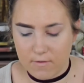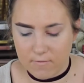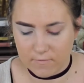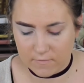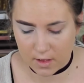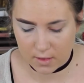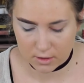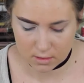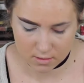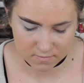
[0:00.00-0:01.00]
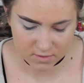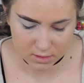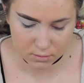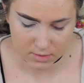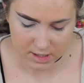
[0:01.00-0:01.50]

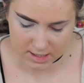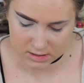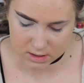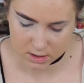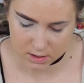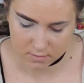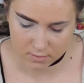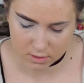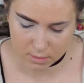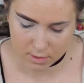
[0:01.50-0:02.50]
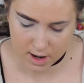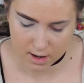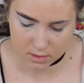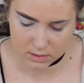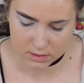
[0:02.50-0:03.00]
voluminizer for your
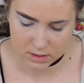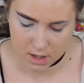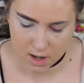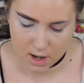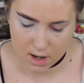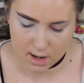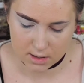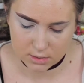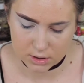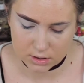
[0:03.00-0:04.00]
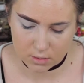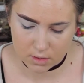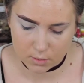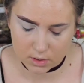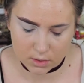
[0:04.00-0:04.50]
brows, and you just go
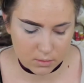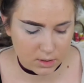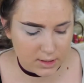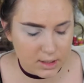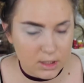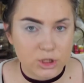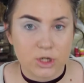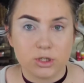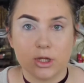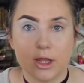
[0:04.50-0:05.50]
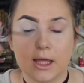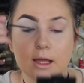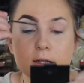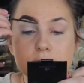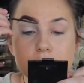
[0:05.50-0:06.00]
in with a really gentle
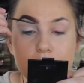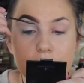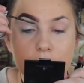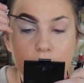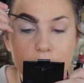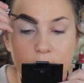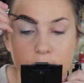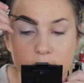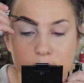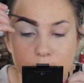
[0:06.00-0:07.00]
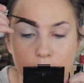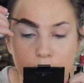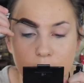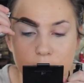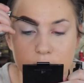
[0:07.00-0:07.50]
hand and just
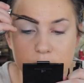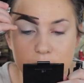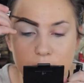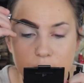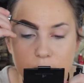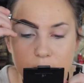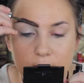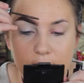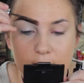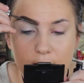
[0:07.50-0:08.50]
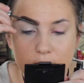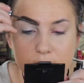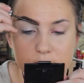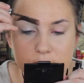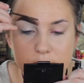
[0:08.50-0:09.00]
brush through the hairs.